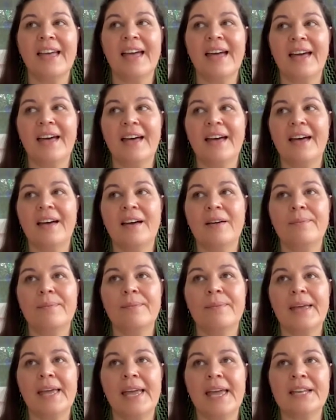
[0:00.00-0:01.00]

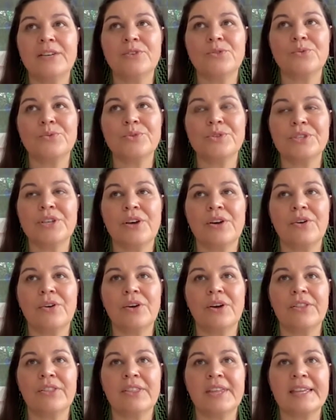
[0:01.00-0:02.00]
Um, and also,
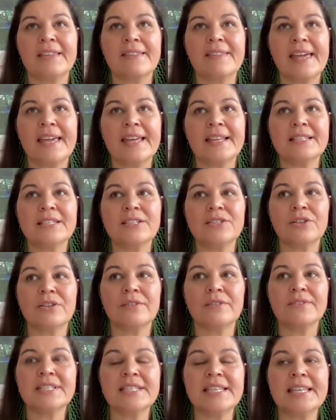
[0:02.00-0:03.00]
I think that sort
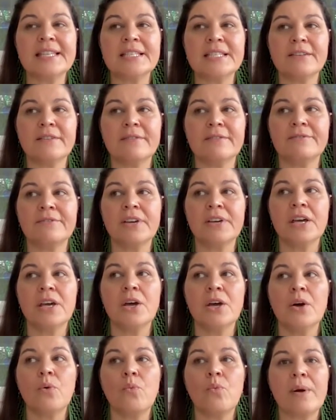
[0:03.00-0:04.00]
of sense of
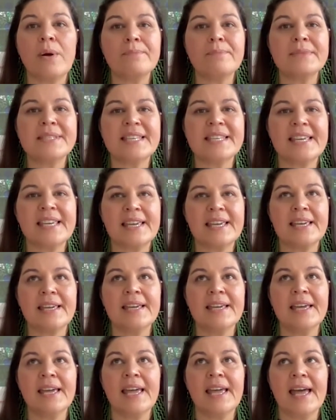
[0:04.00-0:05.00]

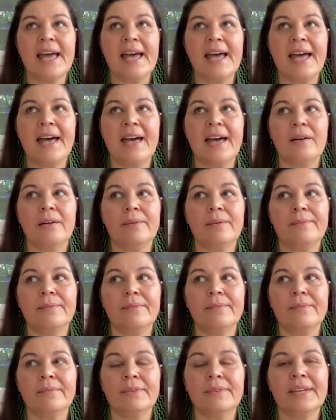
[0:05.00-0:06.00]
whimsy
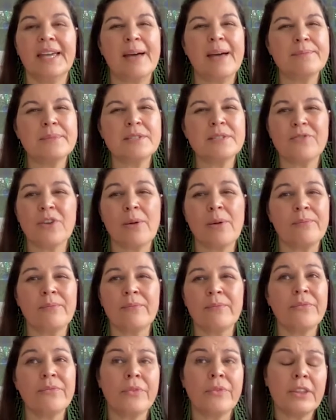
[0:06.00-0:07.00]
um, comes
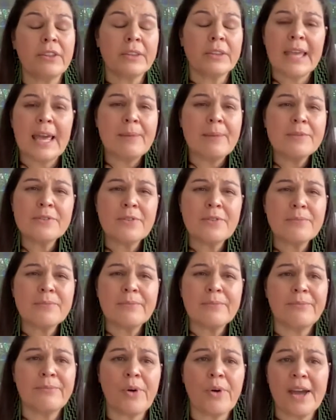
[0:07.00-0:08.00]
from comes
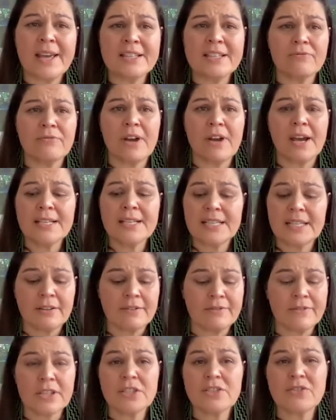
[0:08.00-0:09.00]
from Briar's writing
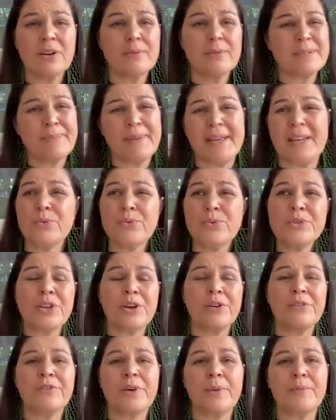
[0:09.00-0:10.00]
of the script, but
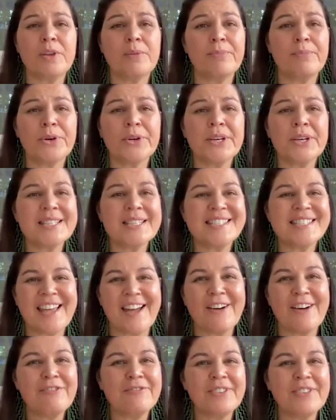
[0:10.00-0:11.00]
also from the book
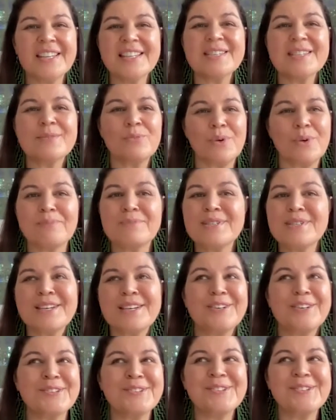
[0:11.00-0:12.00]
itself. It's
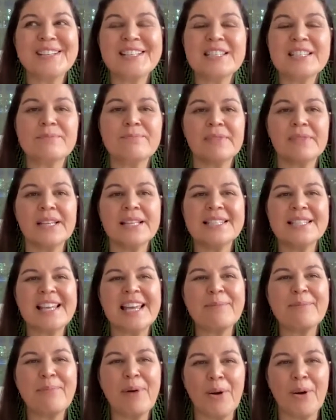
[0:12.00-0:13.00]
whimsical. It's it's
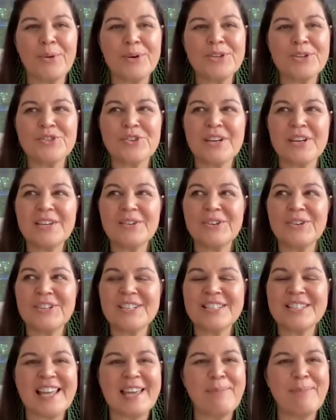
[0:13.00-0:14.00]
like poetry or
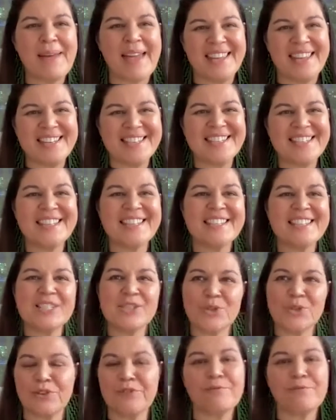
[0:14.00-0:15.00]
it's like painting. It's
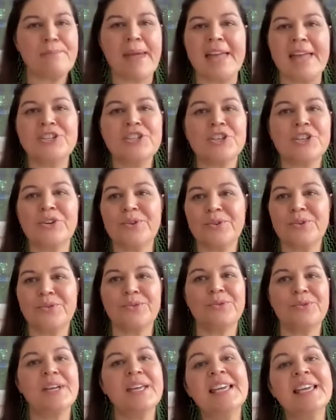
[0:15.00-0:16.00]
sort of
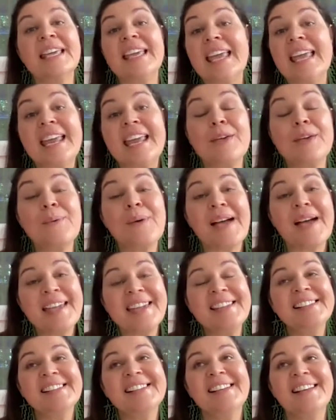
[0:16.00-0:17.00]
magical
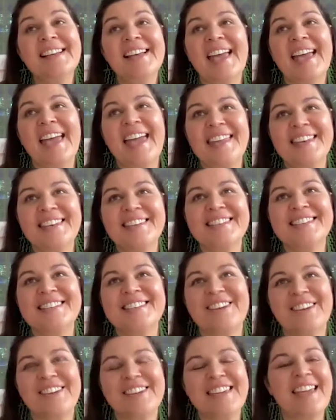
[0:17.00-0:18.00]
anyway and
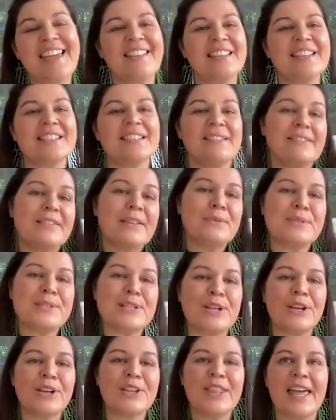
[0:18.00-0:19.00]
so yeah there was a
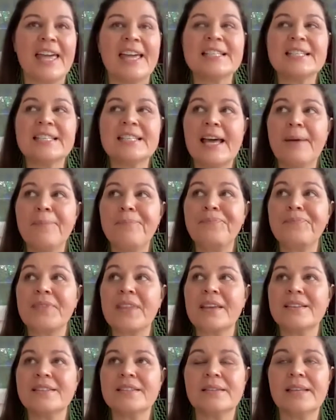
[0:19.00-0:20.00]
lot of that um,
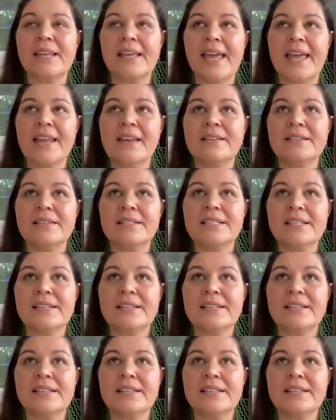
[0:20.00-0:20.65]
and